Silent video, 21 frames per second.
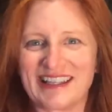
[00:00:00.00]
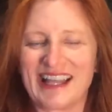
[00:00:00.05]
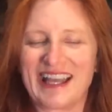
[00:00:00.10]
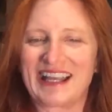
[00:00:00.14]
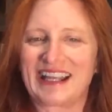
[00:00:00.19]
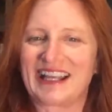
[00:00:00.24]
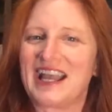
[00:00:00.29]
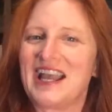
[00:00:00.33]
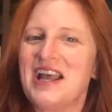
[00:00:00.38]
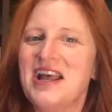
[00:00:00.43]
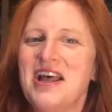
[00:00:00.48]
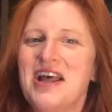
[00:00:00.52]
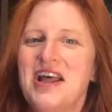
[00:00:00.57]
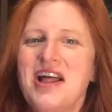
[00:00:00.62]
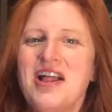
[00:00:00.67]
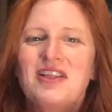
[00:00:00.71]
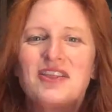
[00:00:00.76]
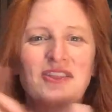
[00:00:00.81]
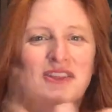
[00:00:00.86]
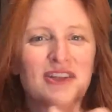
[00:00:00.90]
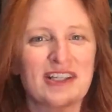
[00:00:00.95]
Like,
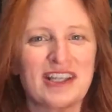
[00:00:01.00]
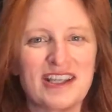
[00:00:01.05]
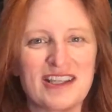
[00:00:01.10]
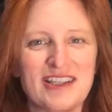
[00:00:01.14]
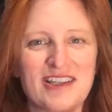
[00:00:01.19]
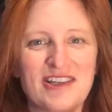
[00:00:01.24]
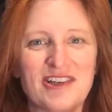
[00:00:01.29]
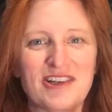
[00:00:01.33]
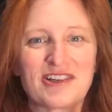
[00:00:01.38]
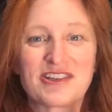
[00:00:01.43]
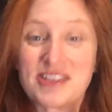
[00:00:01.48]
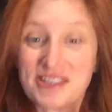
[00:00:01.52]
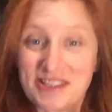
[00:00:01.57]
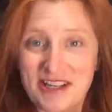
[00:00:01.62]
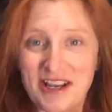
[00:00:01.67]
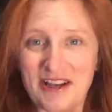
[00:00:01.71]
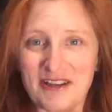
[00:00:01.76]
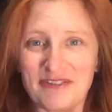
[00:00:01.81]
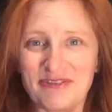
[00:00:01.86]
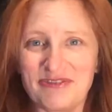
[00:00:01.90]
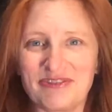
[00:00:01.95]
look at your
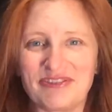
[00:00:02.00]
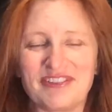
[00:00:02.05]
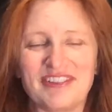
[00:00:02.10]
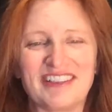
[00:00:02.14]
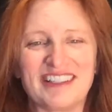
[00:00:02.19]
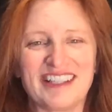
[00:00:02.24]
stuff,